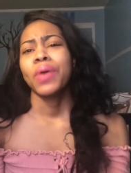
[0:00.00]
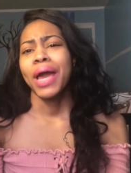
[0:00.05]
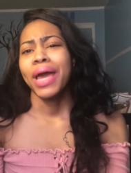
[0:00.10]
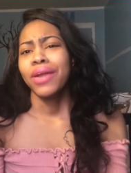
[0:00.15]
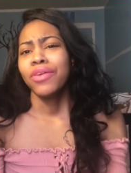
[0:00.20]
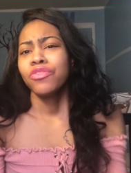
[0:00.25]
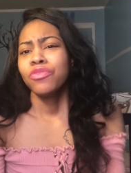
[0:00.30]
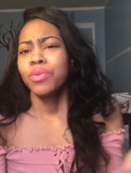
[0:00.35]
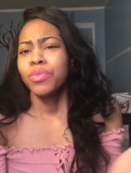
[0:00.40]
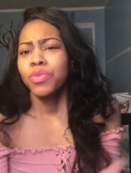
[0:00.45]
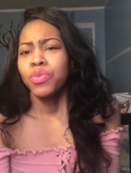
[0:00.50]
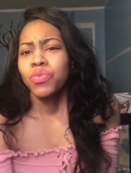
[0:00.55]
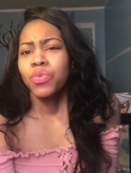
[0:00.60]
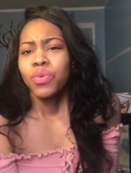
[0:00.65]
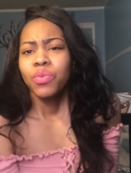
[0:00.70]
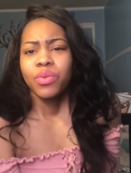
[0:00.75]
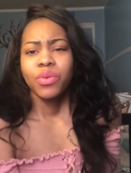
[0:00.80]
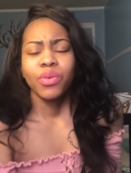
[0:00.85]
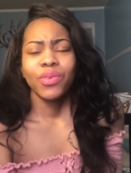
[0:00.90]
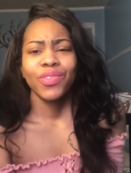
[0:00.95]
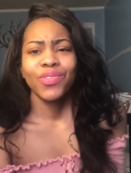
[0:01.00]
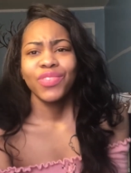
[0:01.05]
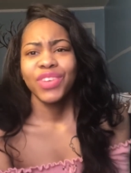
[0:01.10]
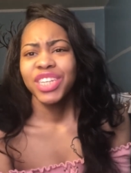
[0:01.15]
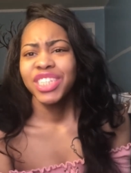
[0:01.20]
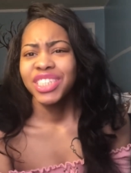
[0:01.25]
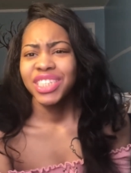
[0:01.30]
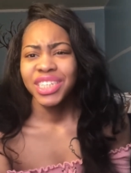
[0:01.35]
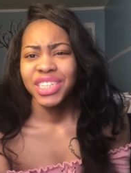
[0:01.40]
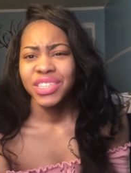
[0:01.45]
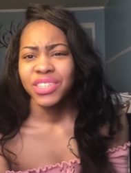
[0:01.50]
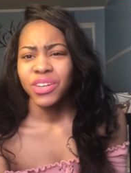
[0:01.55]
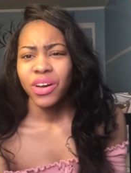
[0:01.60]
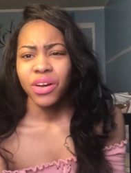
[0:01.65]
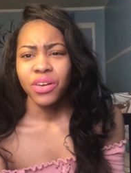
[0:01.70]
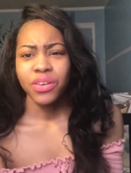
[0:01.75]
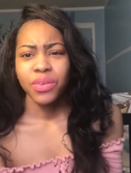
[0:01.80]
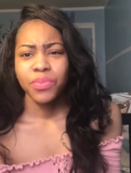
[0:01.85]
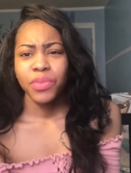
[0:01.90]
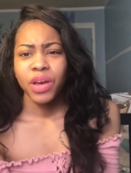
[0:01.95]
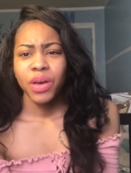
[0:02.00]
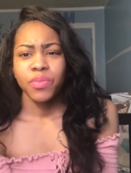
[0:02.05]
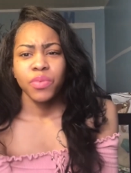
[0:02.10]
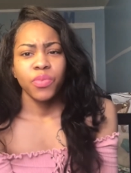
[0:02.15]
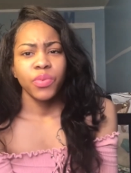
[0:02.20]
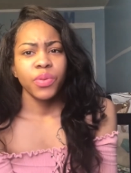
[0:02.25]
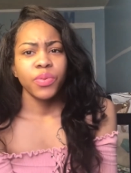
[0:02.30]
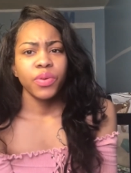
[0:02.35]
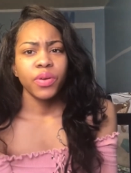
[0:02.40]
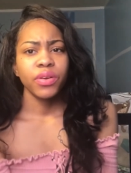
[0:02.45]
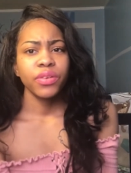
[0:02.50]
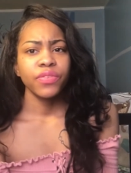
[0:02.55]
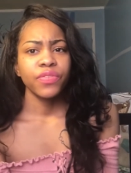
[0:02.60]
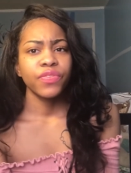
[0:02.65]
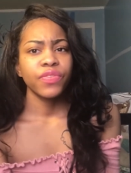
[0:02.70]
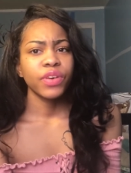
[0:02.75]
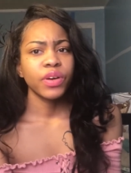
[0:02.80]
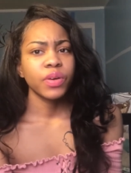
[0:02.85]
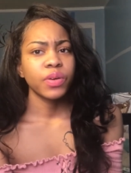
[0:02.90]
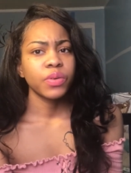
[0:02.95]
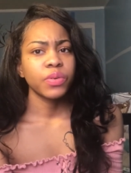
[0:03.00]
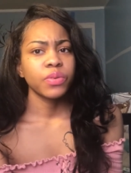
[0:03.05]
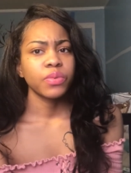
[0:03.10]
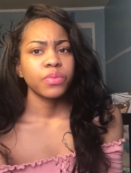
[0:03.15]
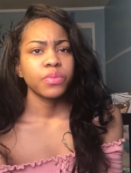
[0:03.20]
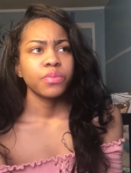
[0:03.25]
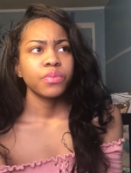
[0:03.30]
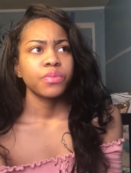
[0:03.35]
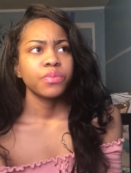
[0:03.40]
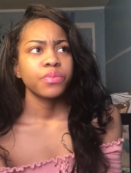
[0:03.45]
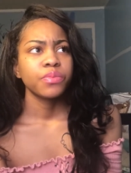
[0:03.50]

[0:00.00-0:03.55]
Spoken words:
I don't remember what we were originally talking about, but we were on the phone.